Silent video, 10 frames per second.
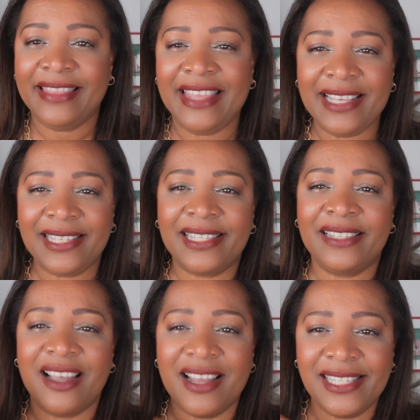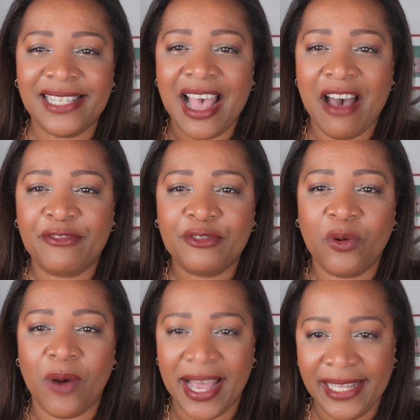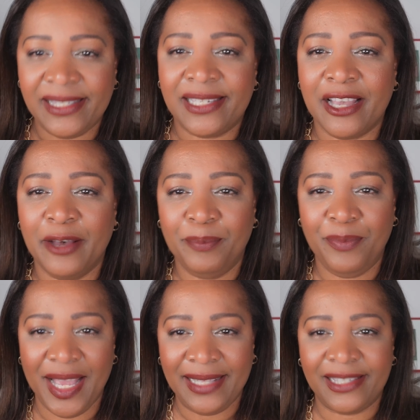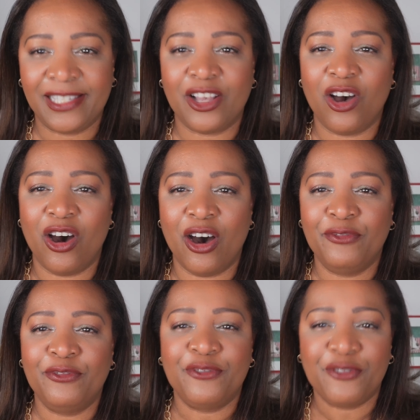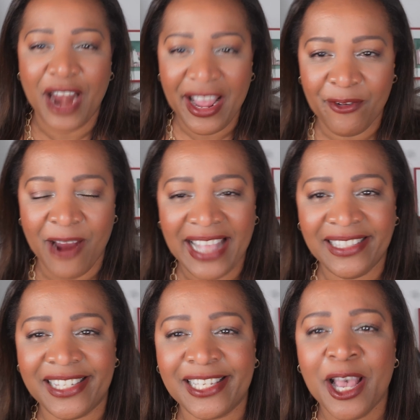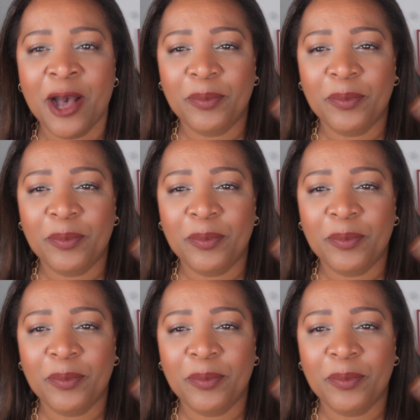This does have quite a bit of fragrance,